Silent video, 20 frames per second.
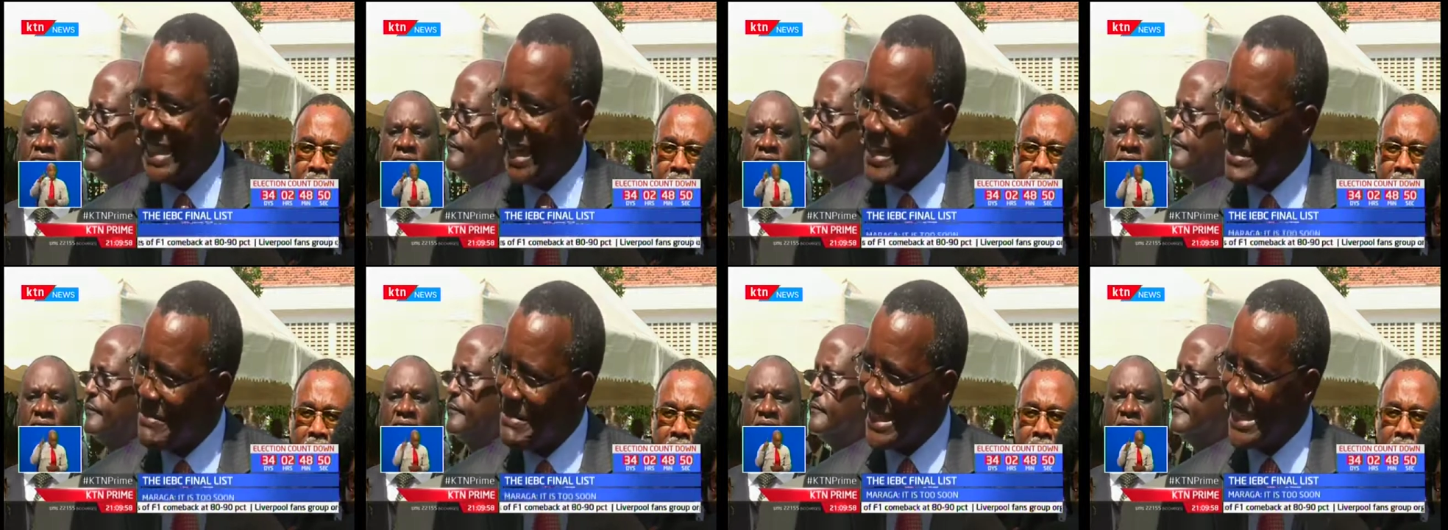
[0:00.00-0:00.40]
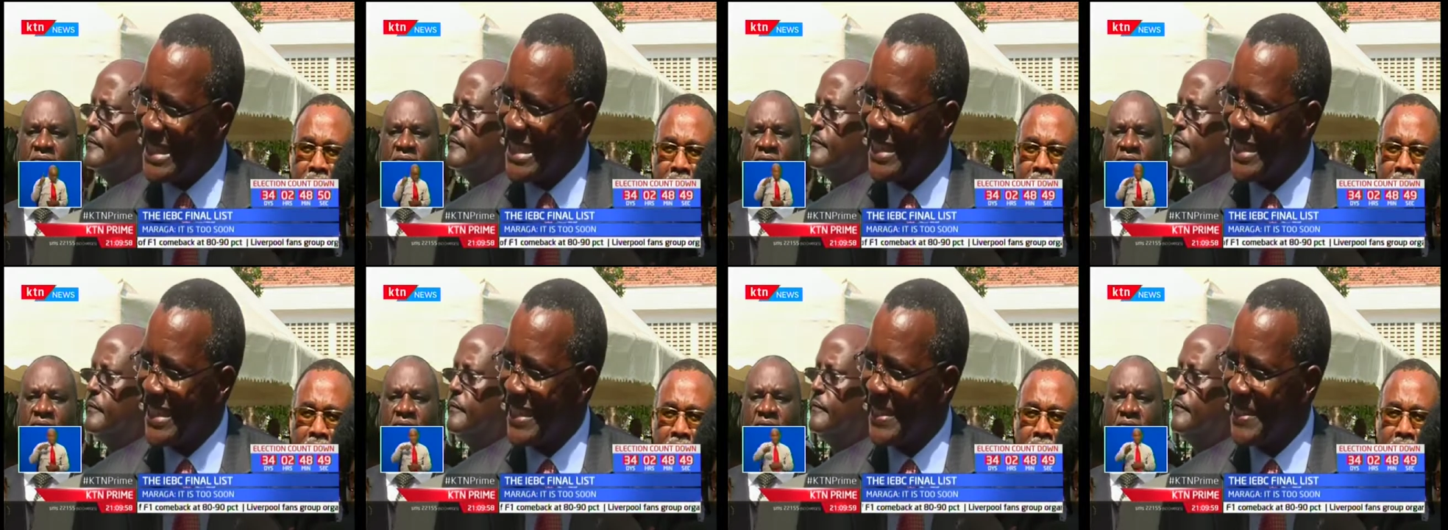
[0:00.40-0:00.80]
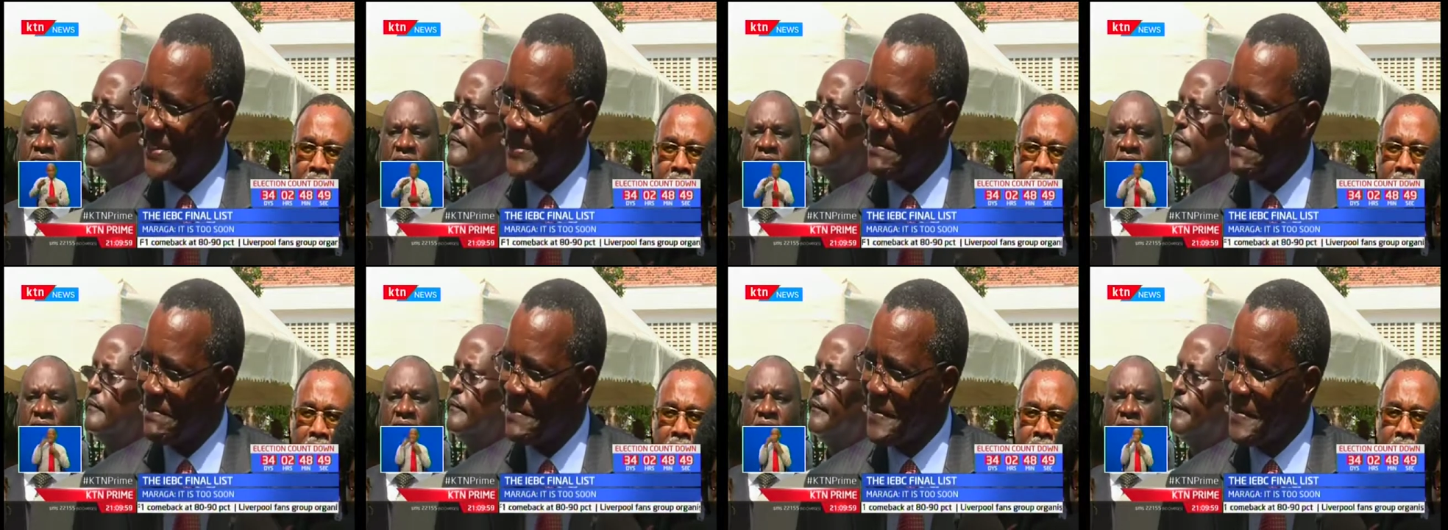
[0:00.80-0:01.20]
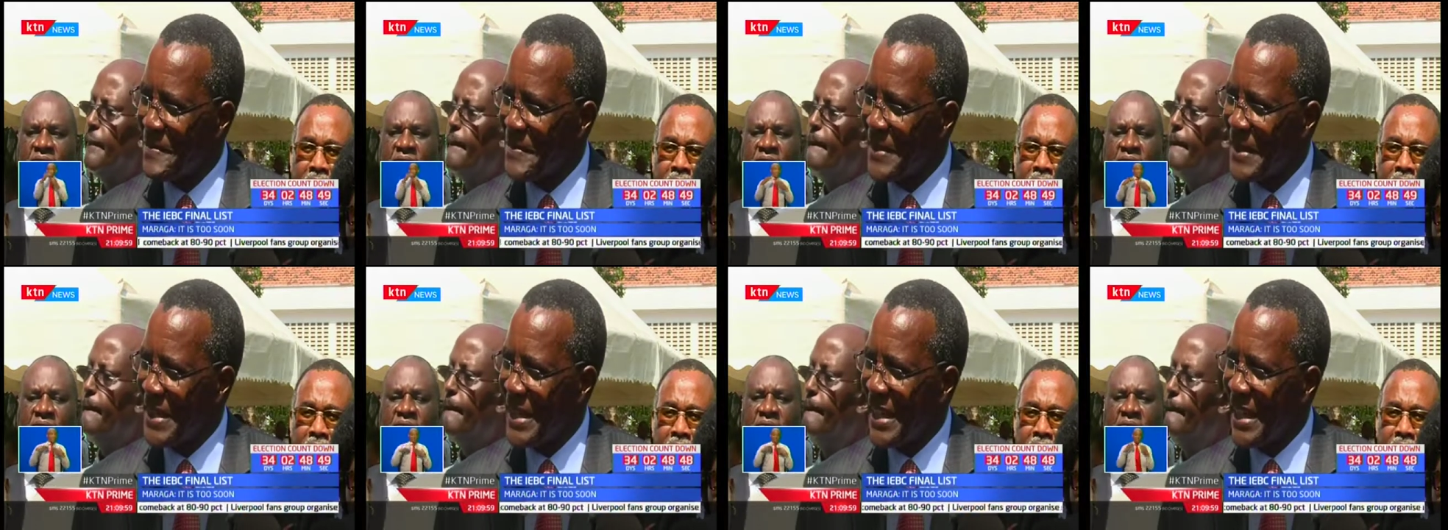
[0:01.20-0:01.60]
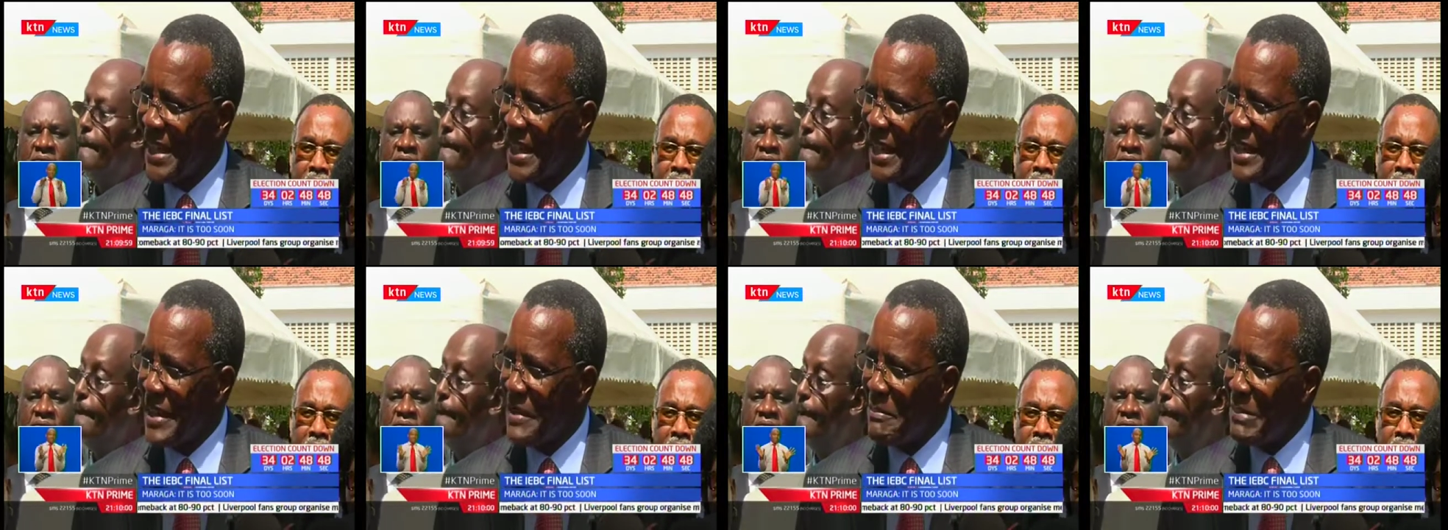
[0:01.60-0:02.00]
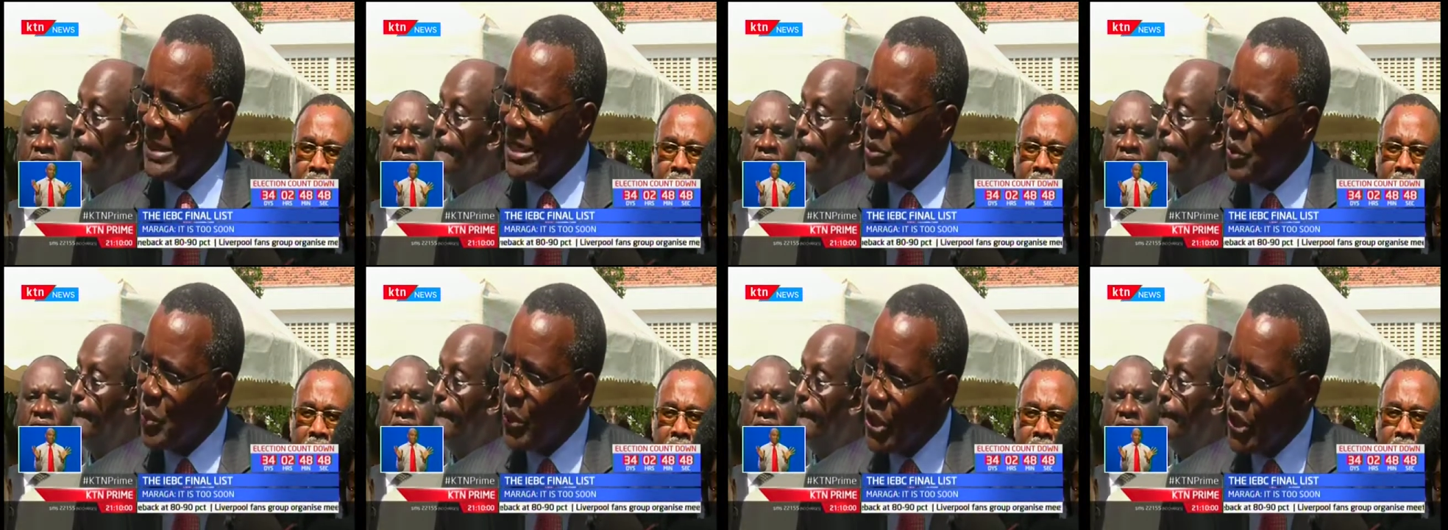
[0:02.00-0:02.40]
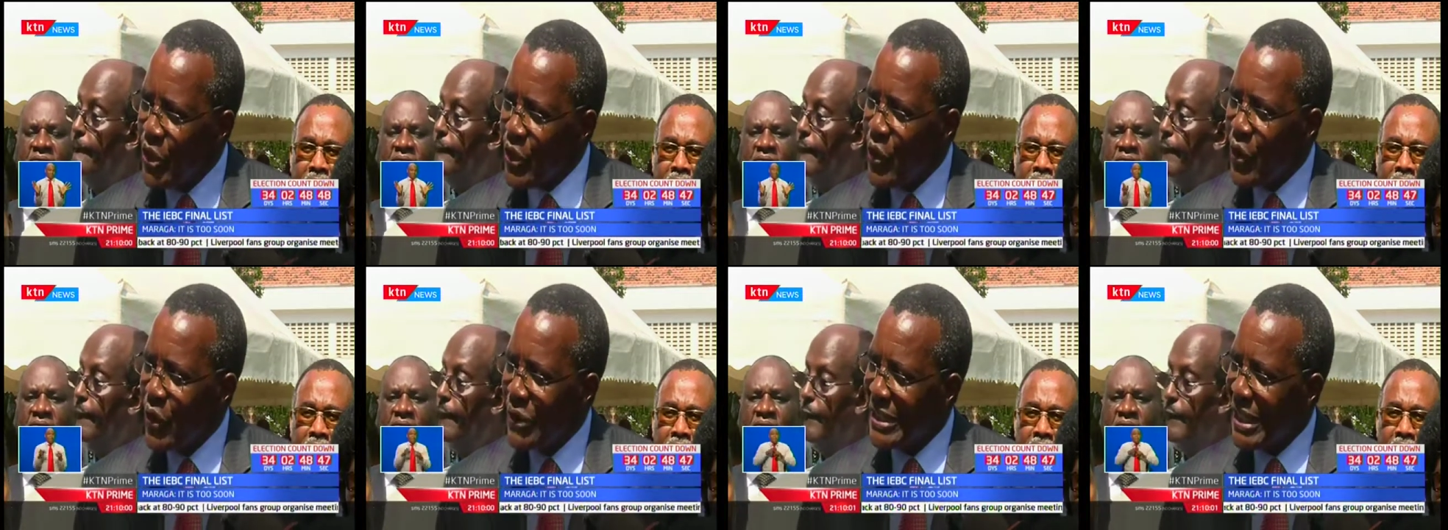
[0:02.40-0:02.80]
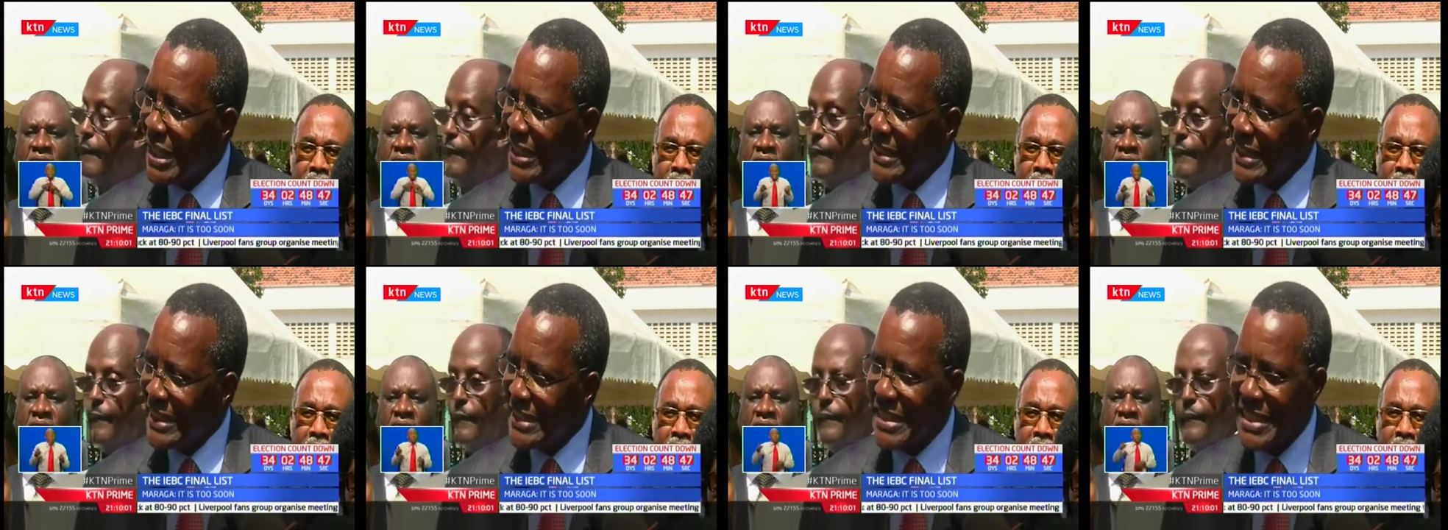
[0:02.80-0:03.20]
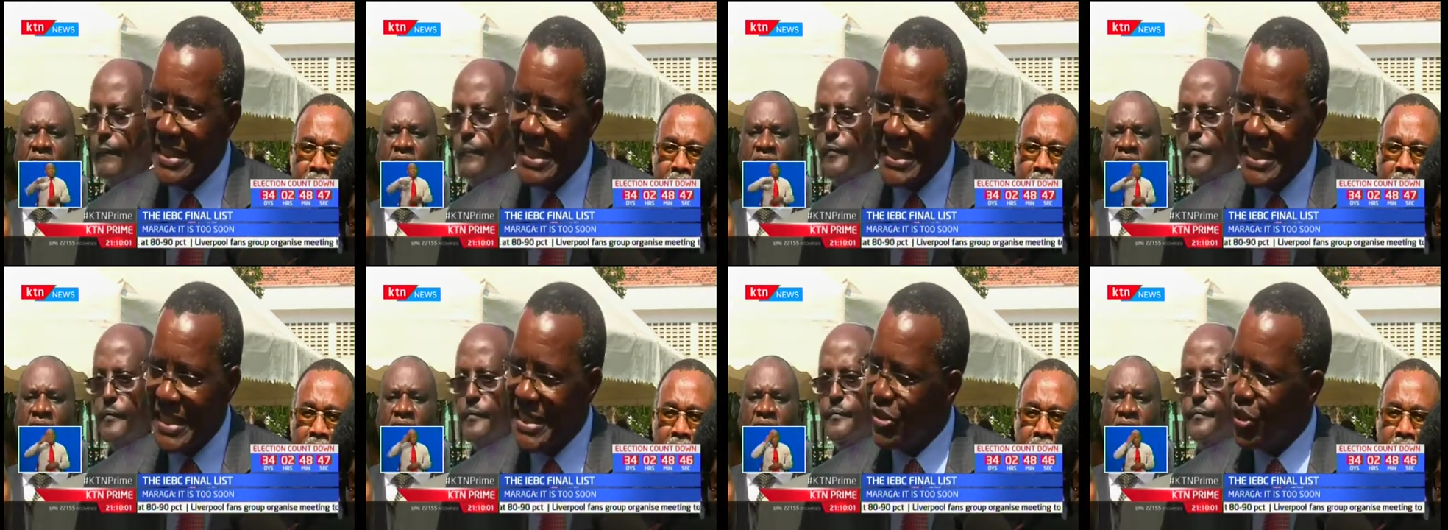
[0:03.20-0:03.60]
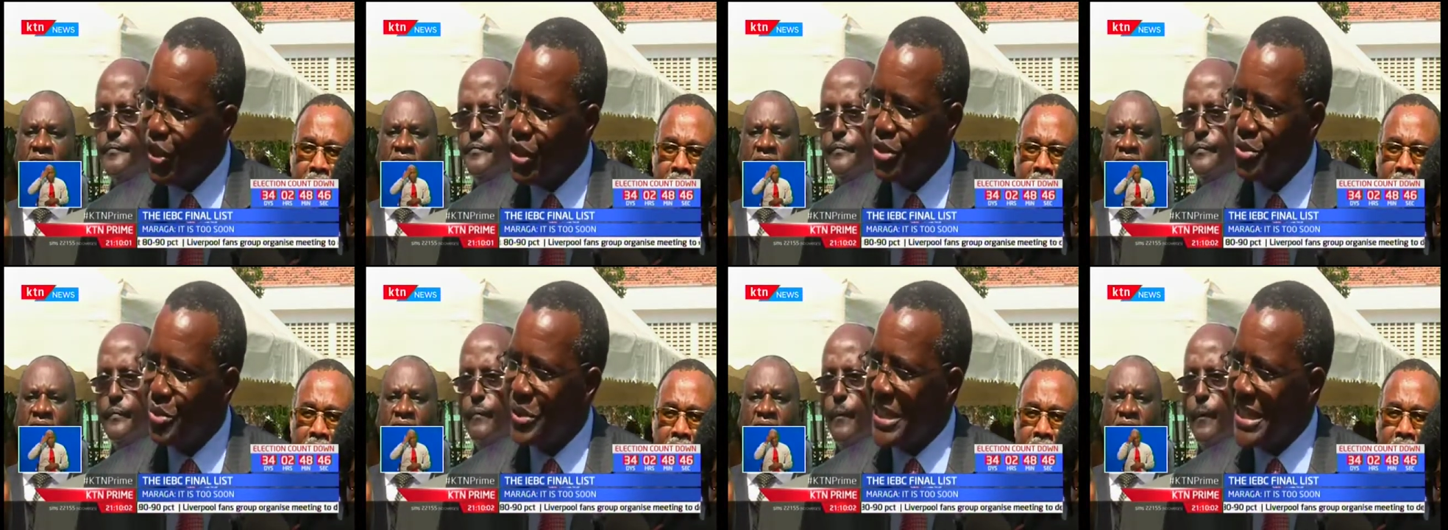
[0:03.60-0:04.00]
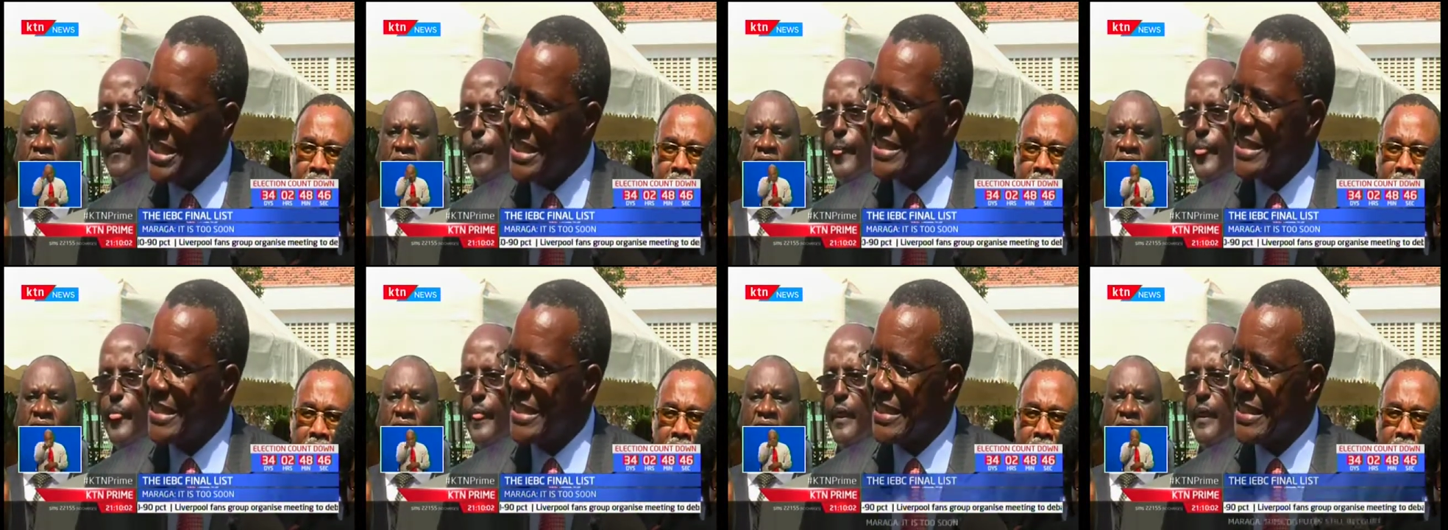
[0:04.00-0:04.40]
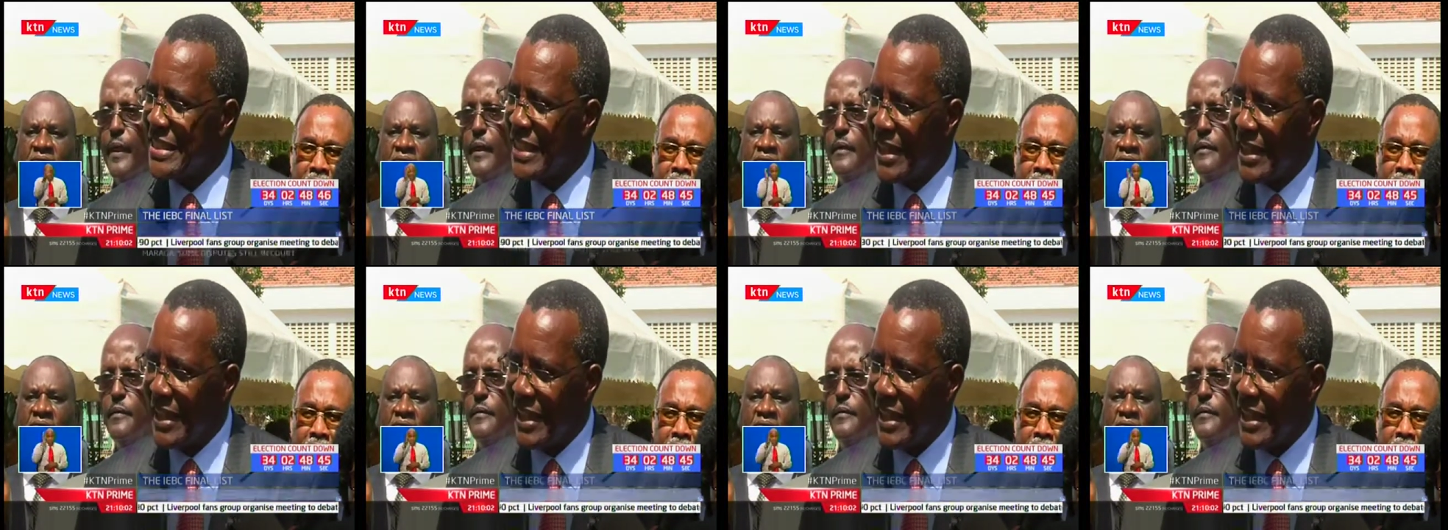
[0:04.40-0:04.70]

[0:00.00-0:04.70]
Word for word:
Speaker 1: a limit. But we know that it is going to create